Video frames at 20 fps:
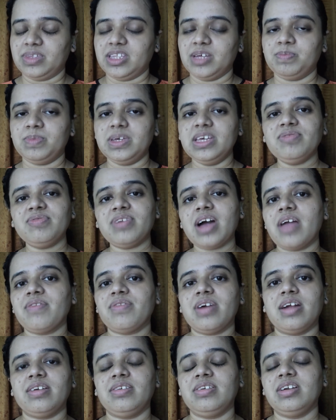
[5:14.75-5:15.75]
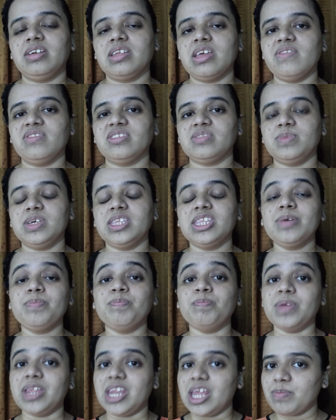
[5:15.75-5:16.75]
the B500 gives me the
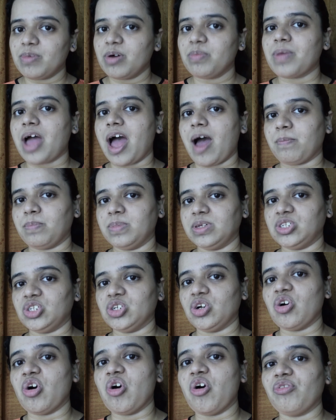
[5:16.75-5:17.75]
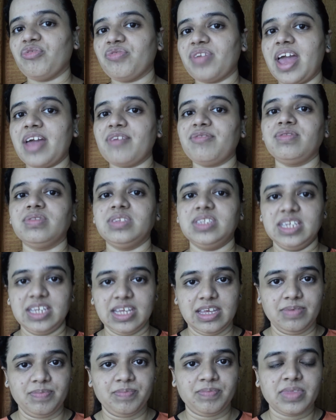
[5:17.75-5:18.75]
minimum aperture of
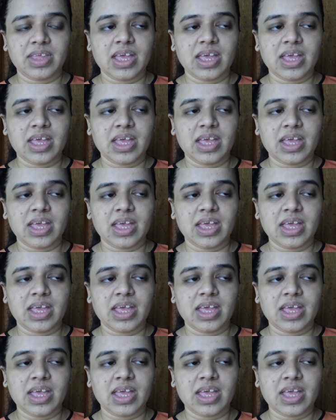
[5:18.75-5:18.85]
f3,